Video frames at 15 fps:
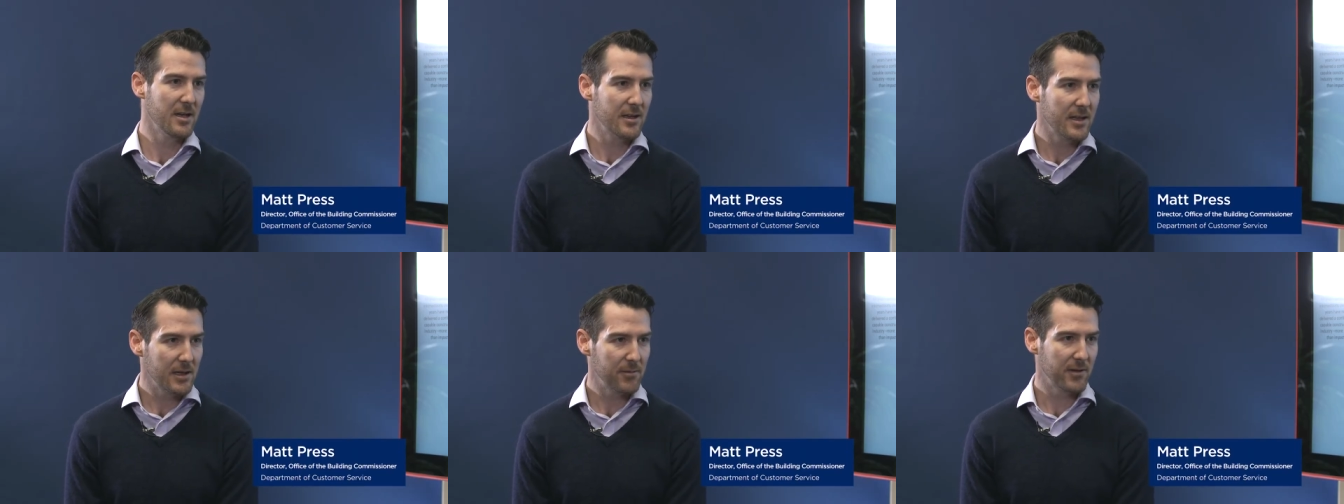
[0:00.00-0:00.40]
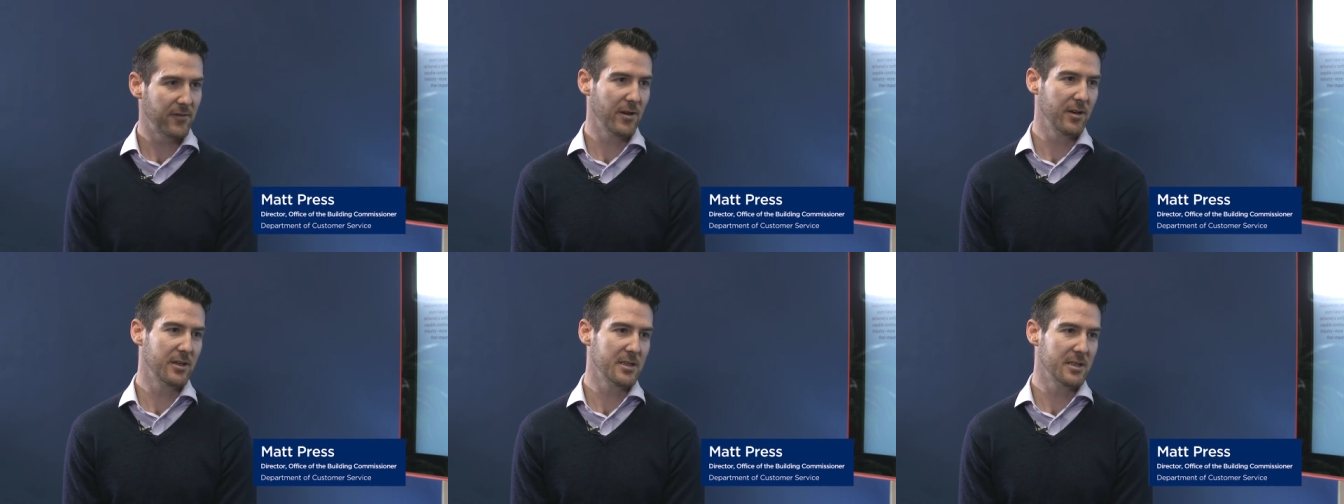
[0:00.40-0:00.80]
there we're
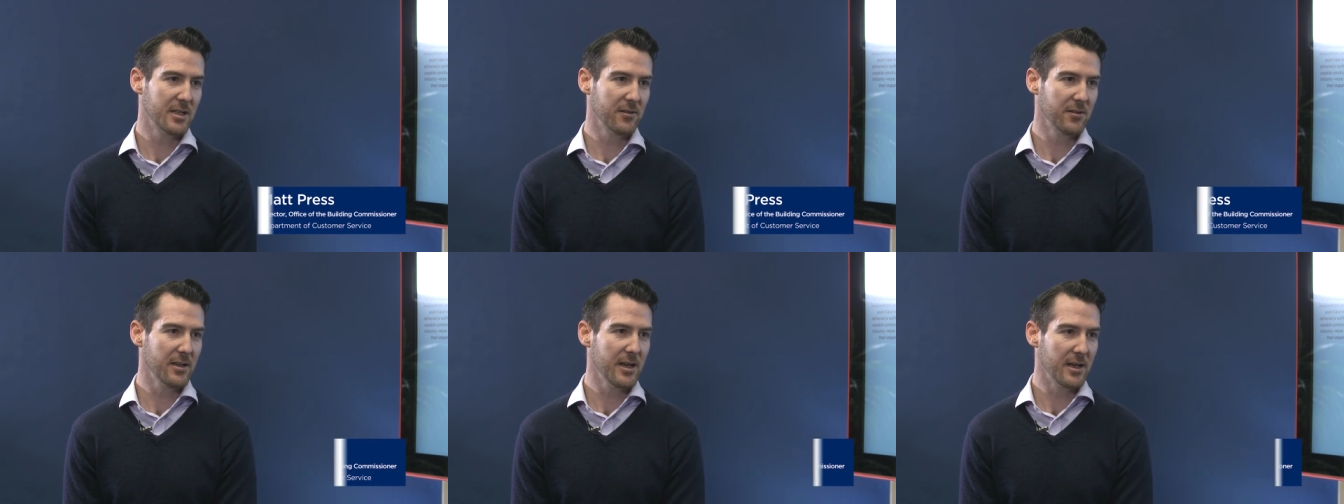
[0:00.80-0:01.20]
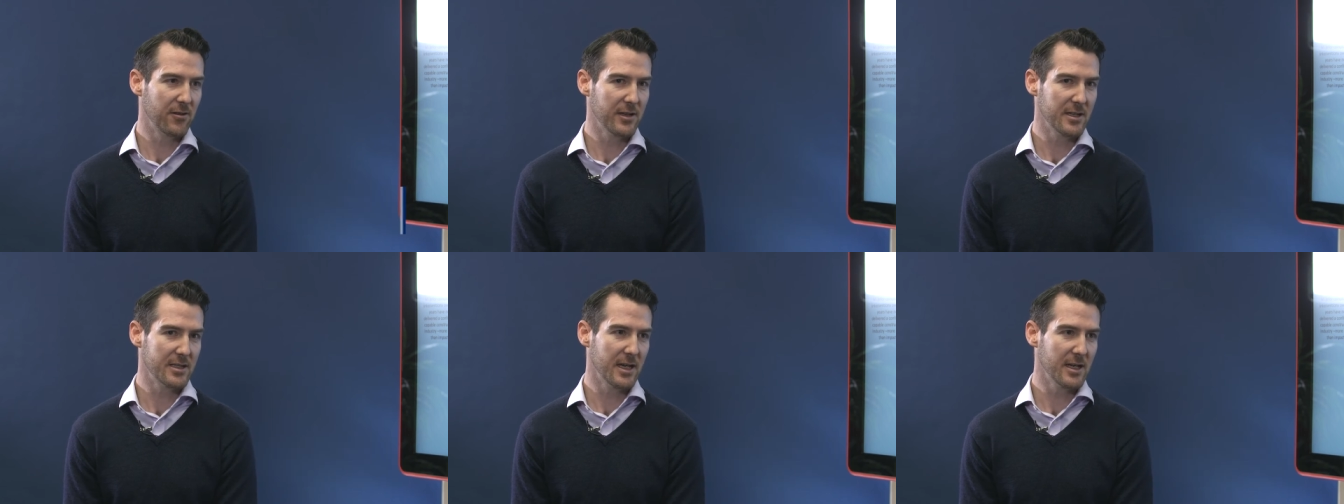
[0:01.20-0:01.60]
focusing on the
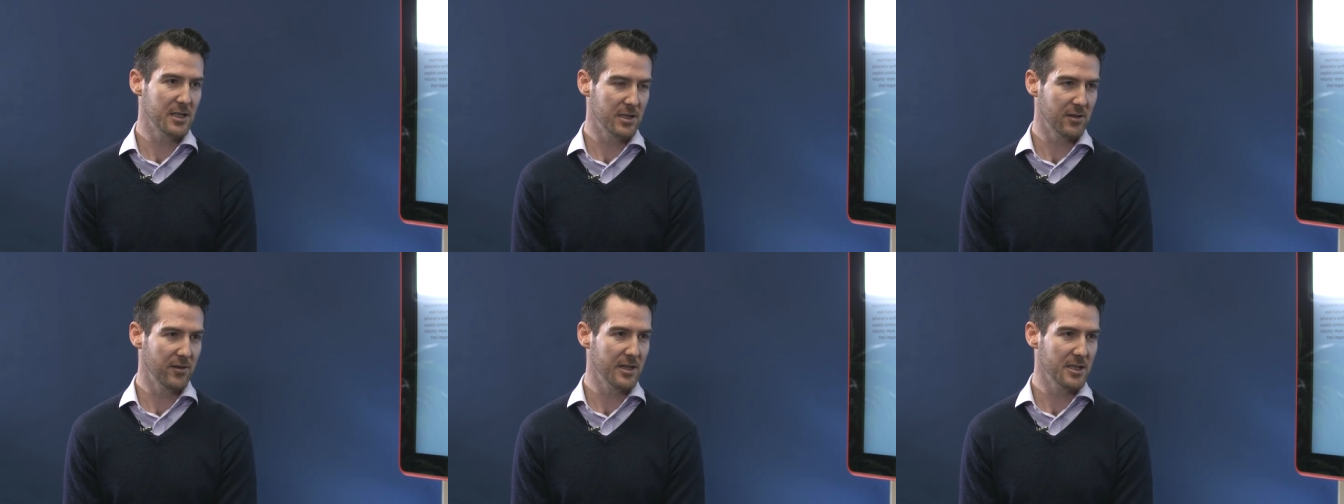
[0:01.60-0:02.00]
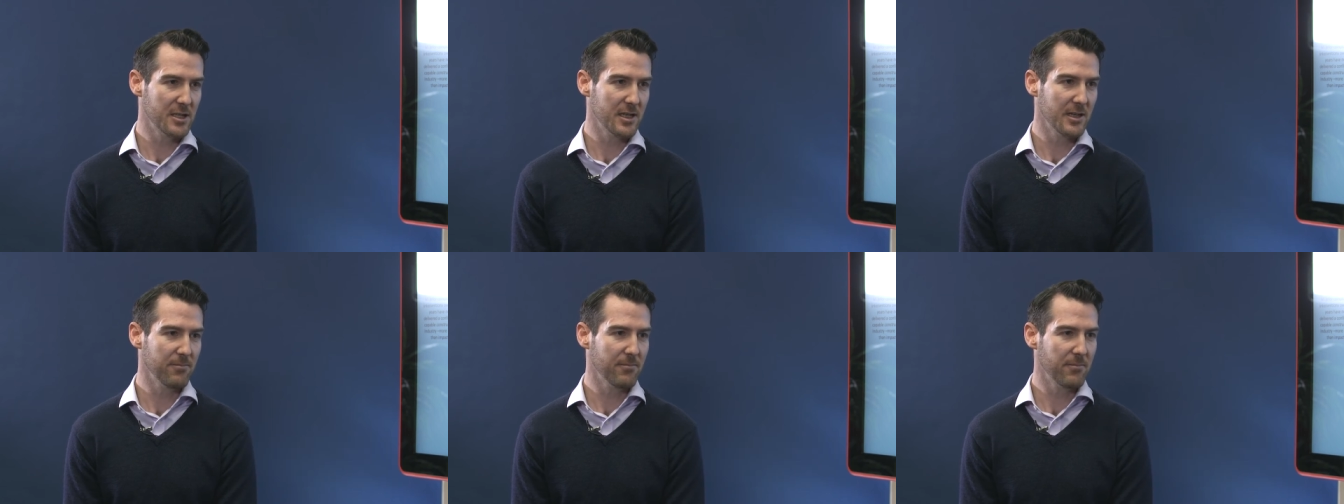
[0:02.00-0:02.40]
accreditation
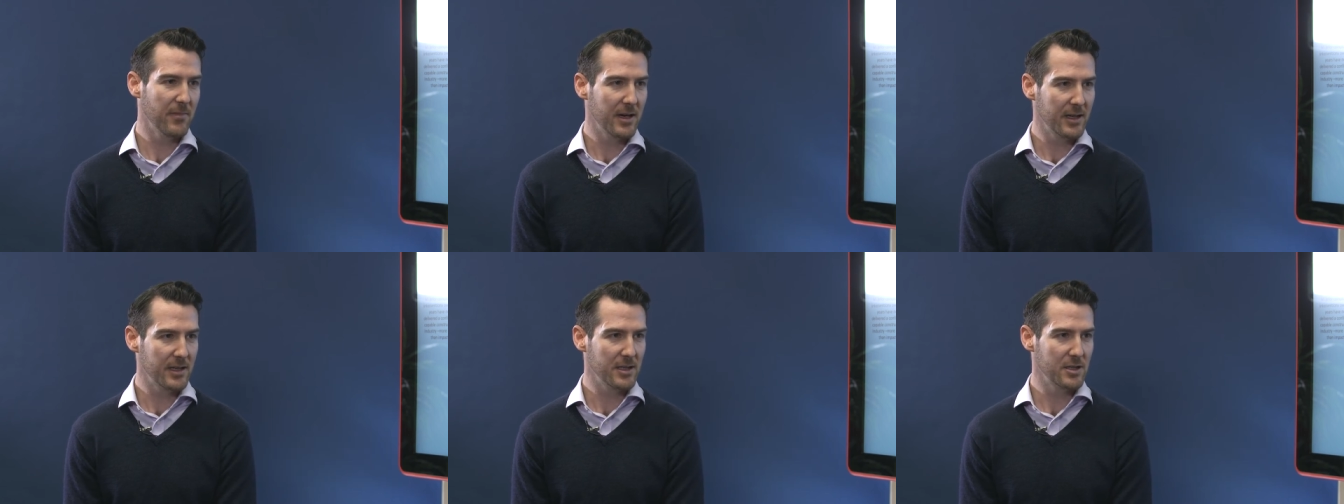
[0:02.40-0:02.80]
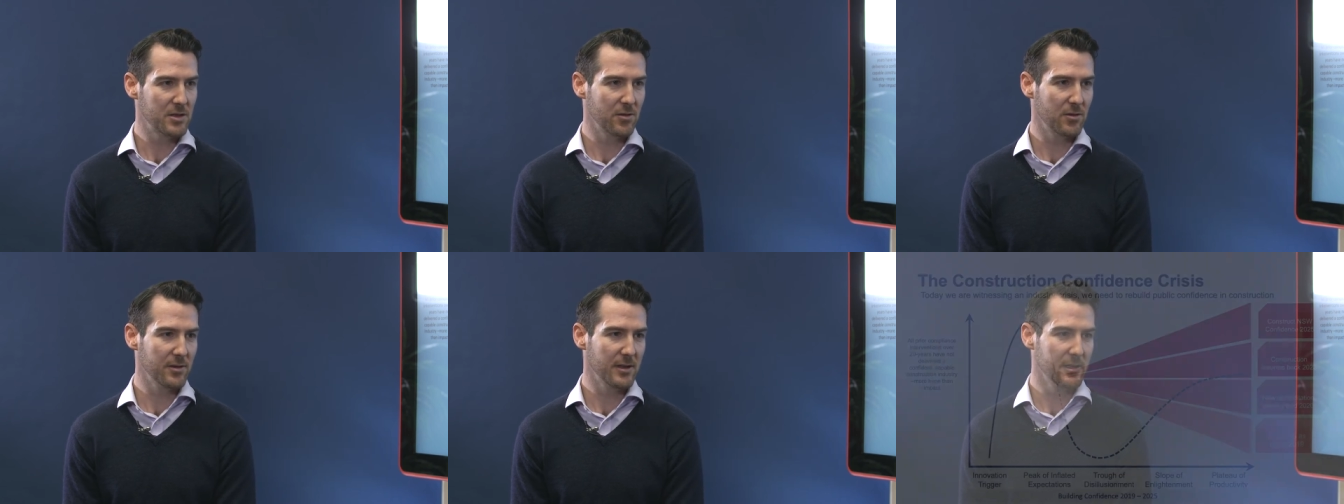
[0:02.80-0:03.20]
regime, making sure